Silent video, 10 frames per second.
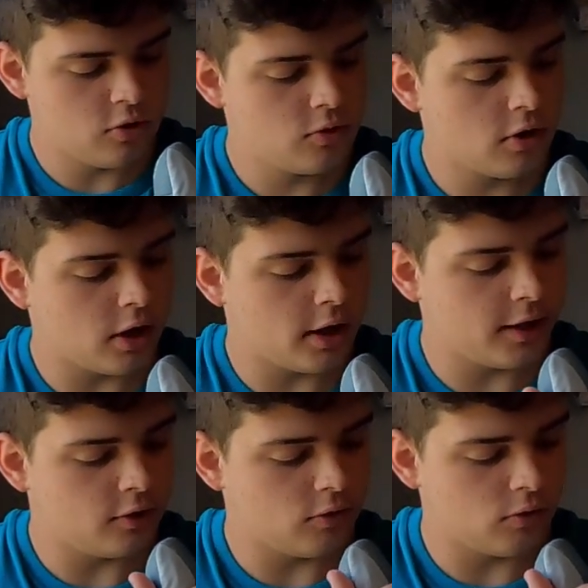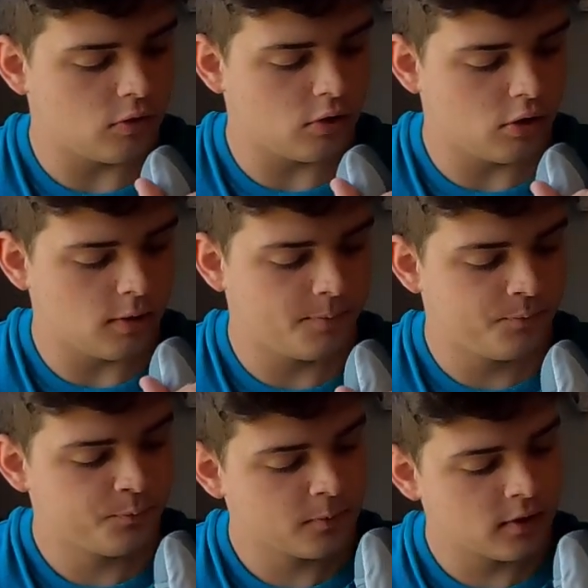You got your
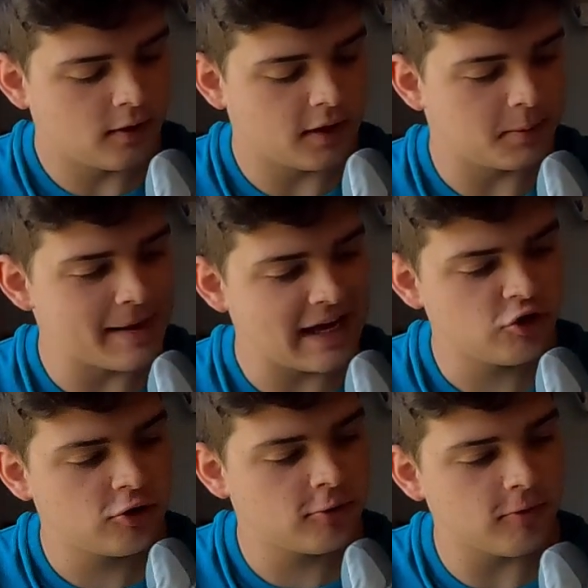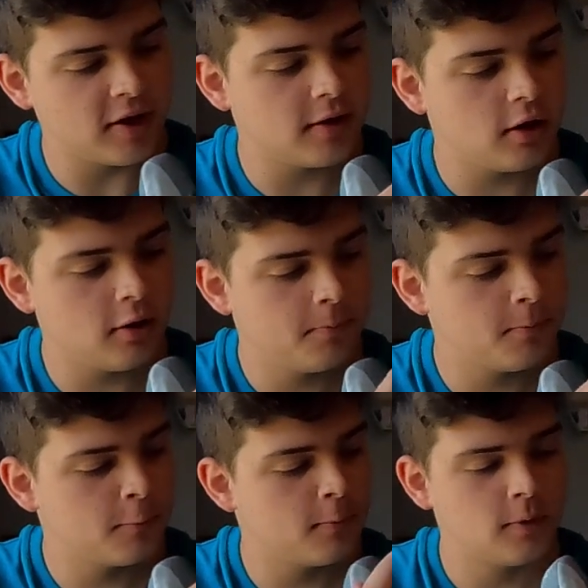like mesh right there.
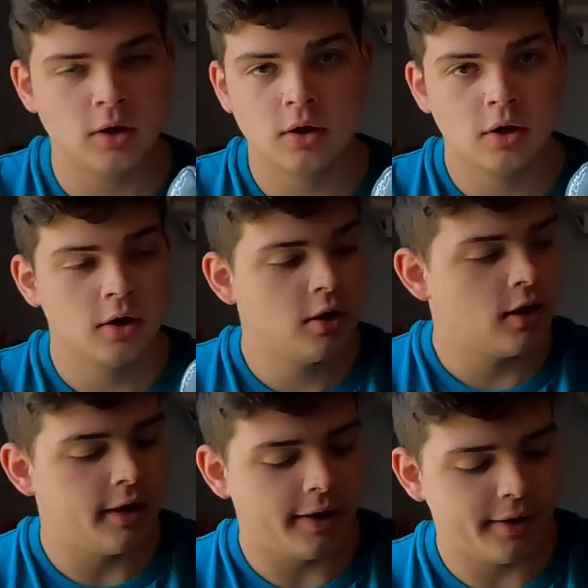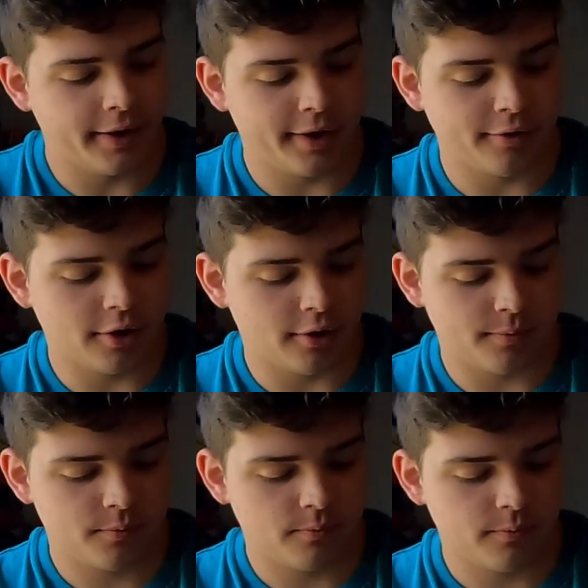I don't know.